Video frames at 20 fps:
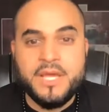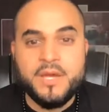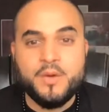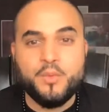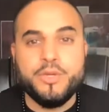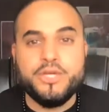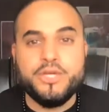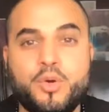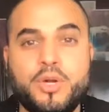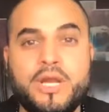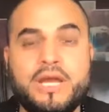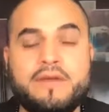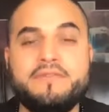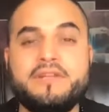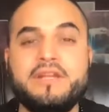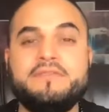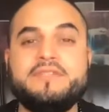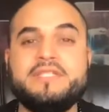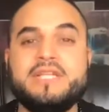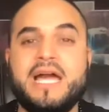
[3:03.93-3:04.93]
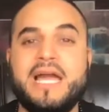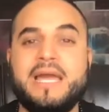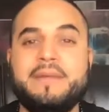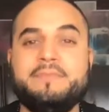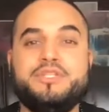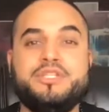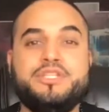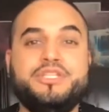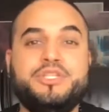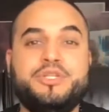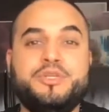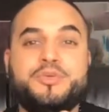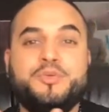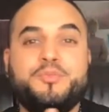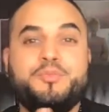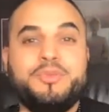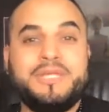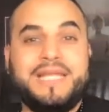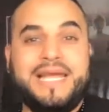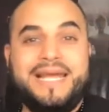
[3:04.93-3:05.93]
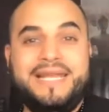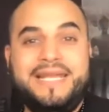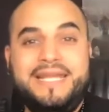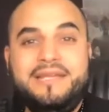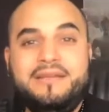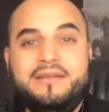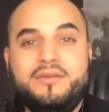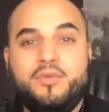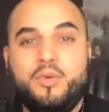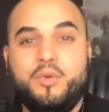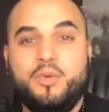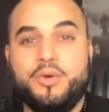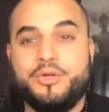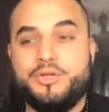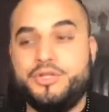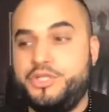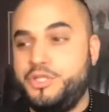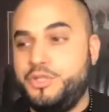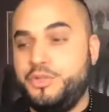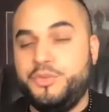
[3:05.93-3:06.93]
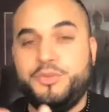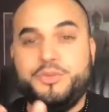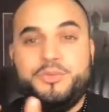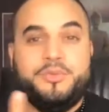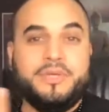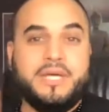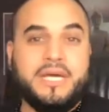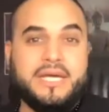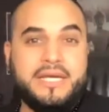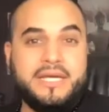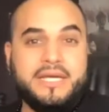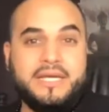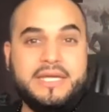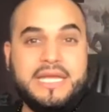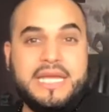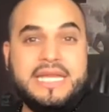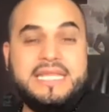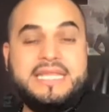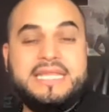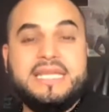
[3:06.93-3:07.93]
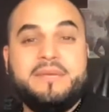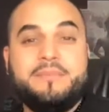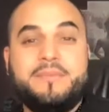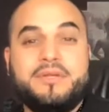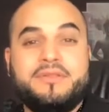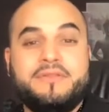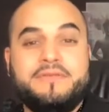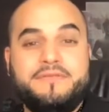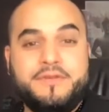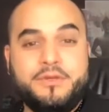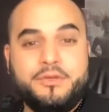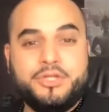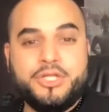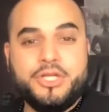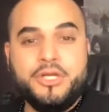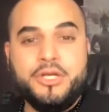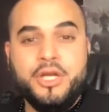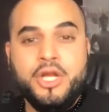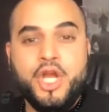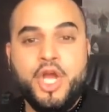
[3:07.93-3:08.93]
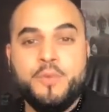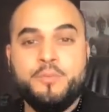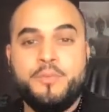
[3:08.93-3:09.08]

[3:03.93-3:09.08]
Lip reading: We have enough time to do planning or do anything about the future,